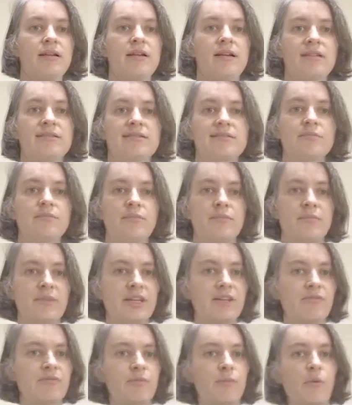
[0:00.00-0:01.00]
It's
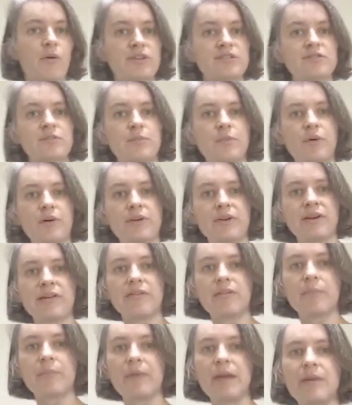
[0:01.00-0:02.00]
even more supporting
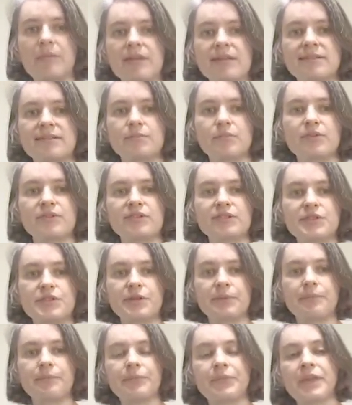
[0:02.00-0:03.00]
the baby's
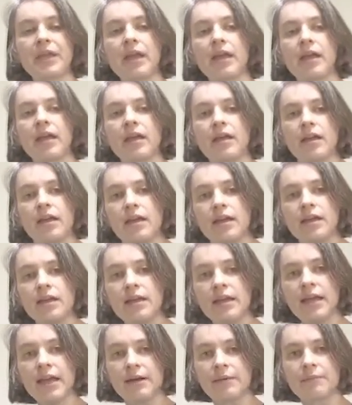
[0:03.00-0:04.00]
position.
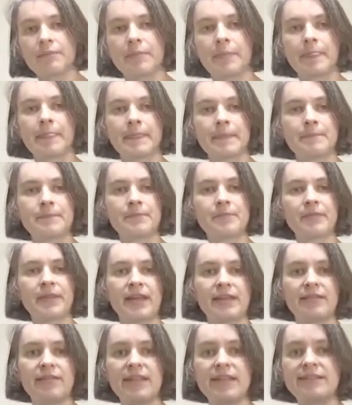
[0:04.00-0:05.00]
Yeah,
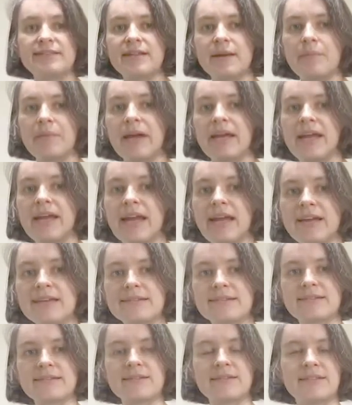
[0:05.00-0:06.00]
these are my
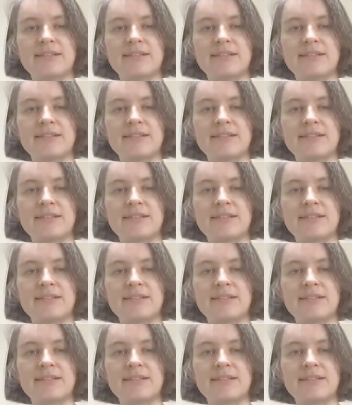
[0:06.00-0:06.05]
hacks.